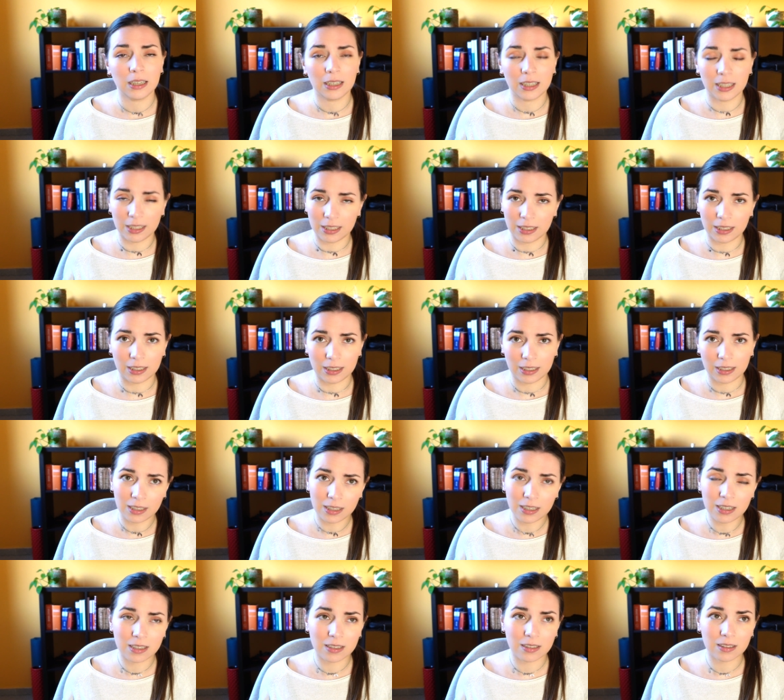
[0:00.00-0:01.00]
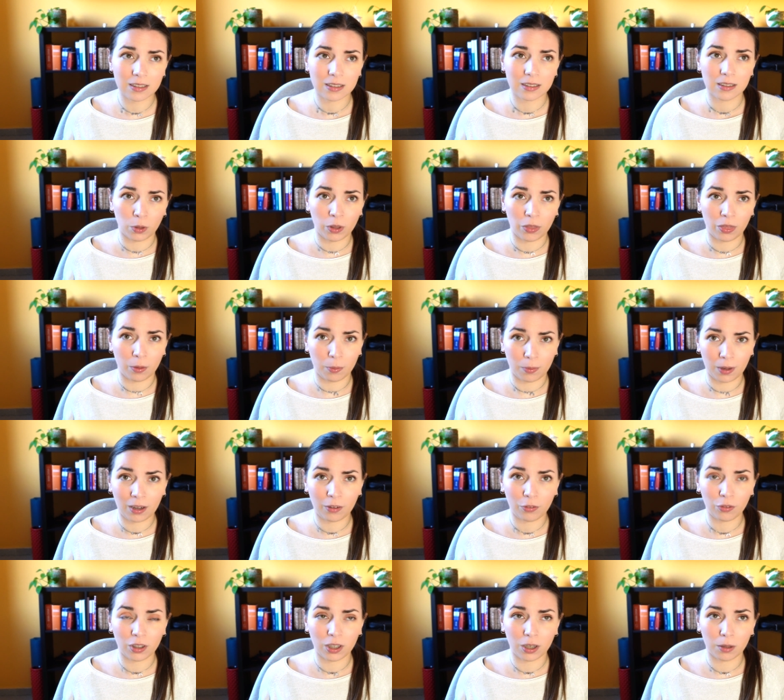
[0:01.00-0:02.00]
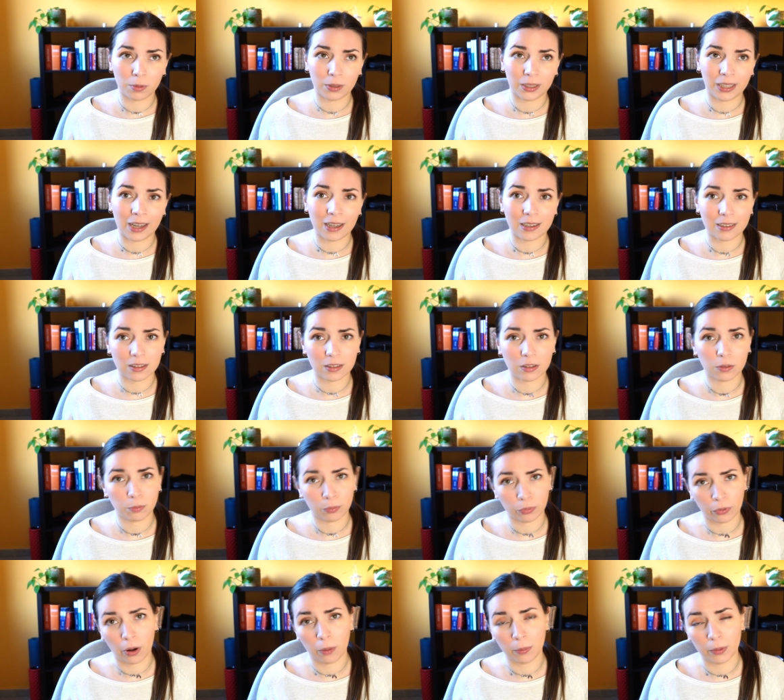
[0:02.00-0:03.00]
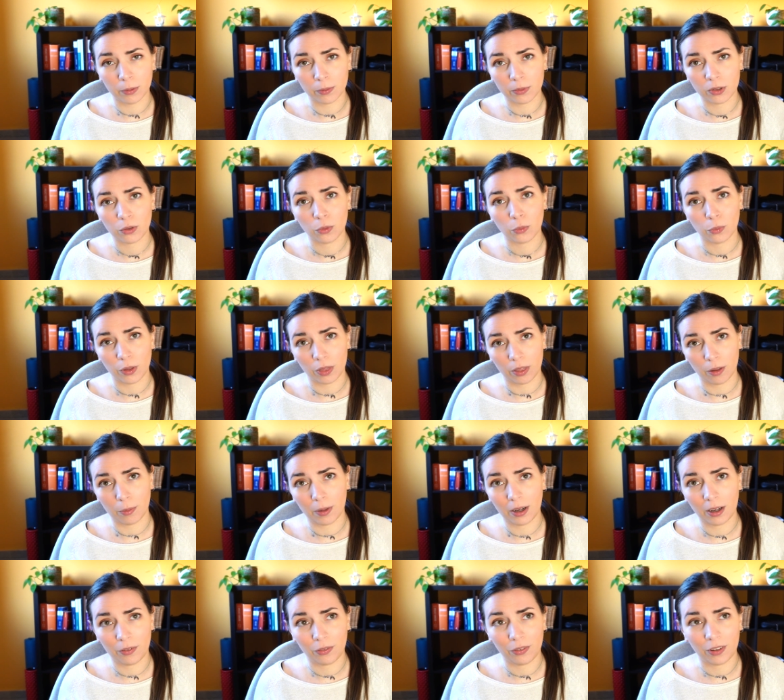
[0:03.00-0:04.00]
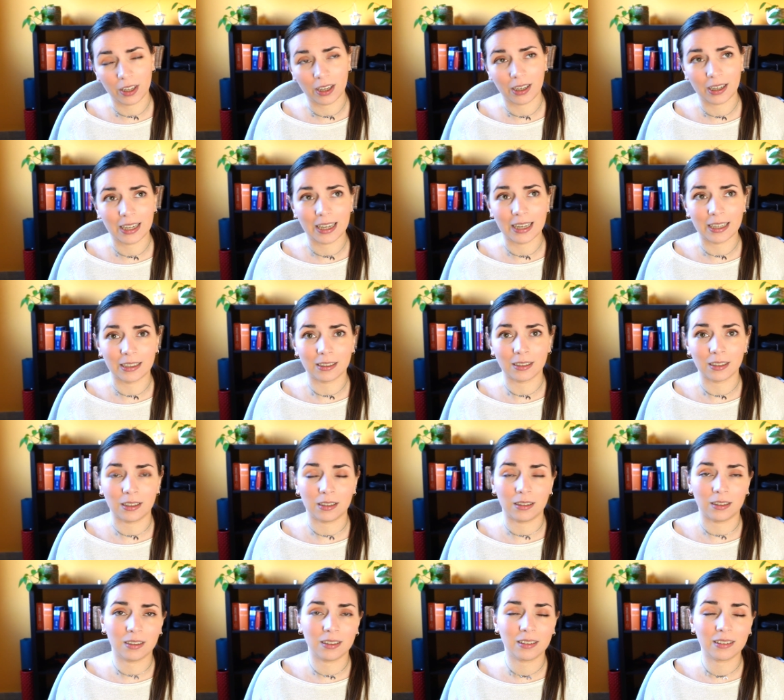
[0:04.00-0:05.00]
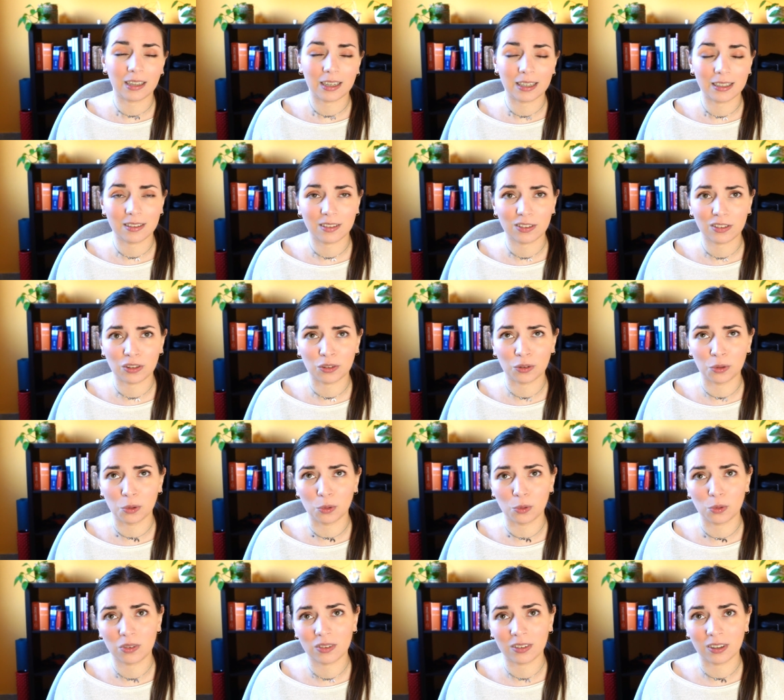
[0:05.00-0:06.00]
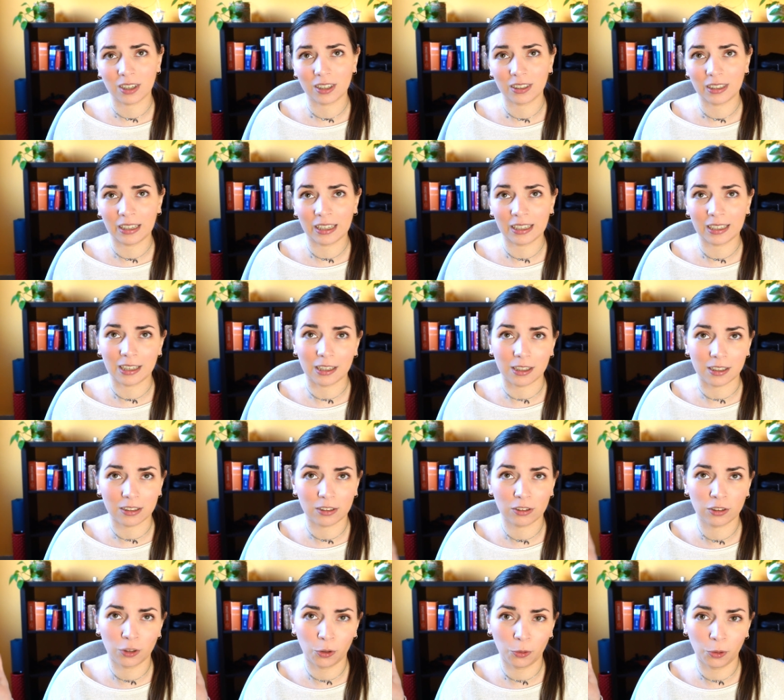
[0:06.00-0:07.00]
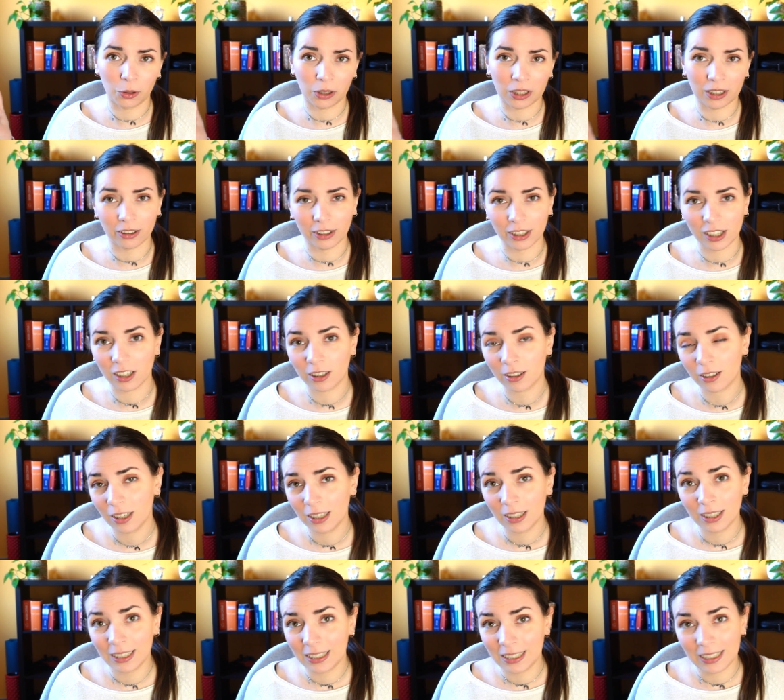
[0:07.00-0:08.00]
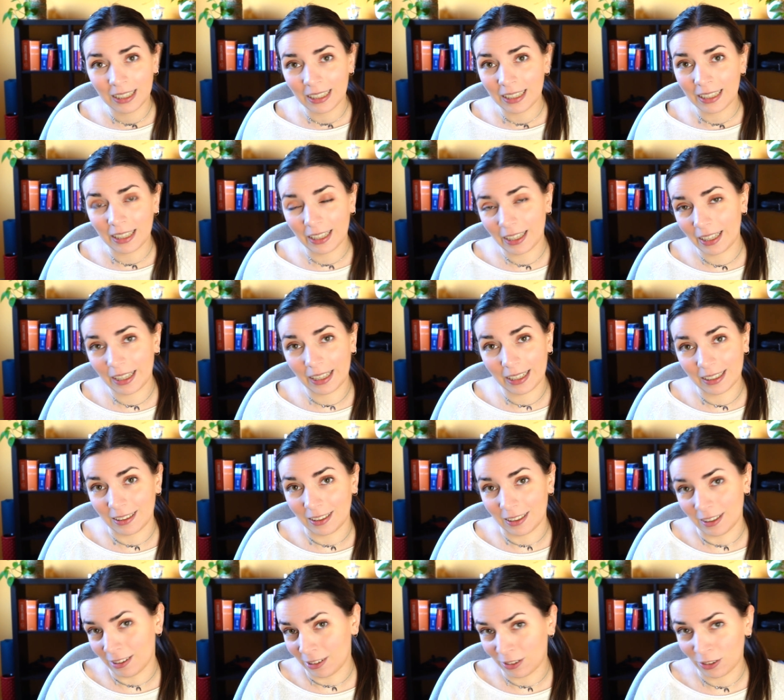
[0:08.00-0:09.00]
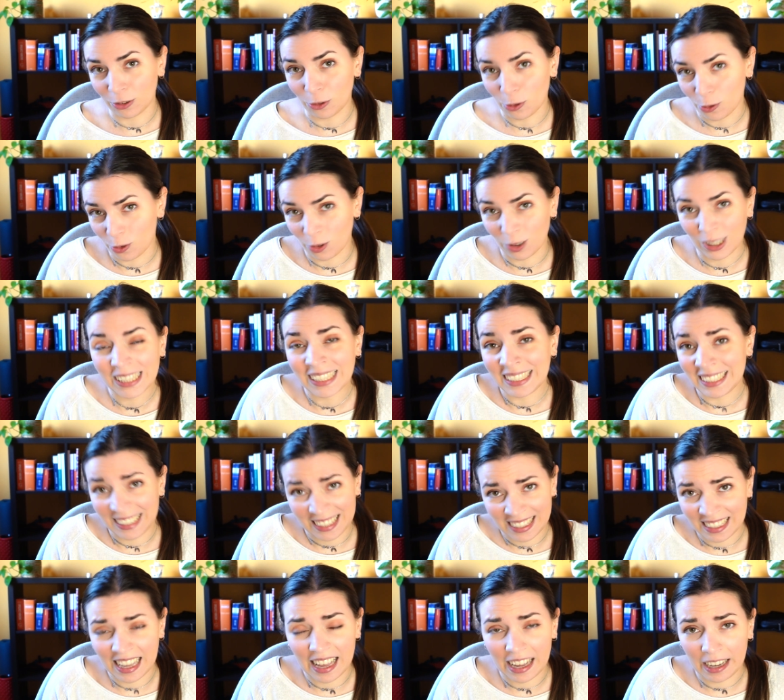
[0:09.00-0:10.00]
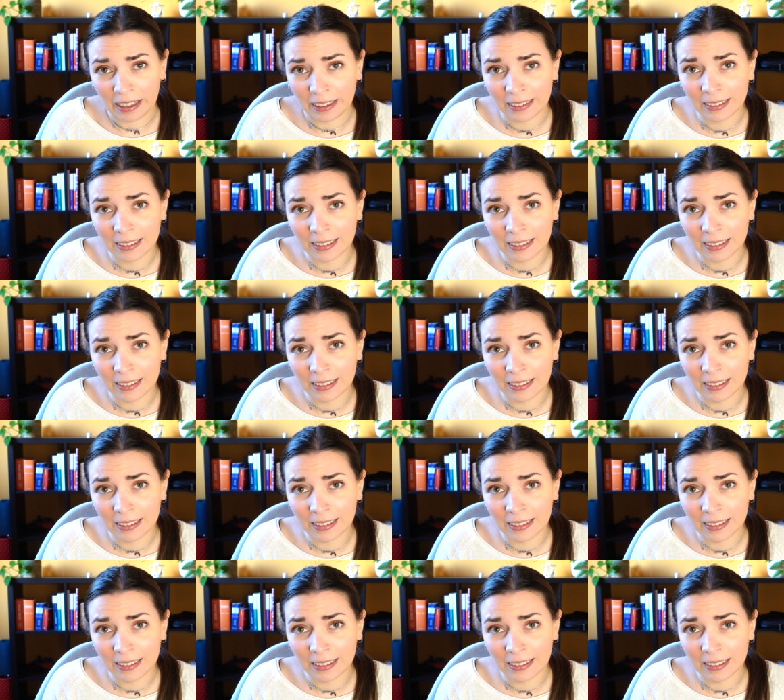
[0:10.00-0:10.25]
he is with the mafia but has problems with the mafia and decides to start like a solo career. And so, yeah.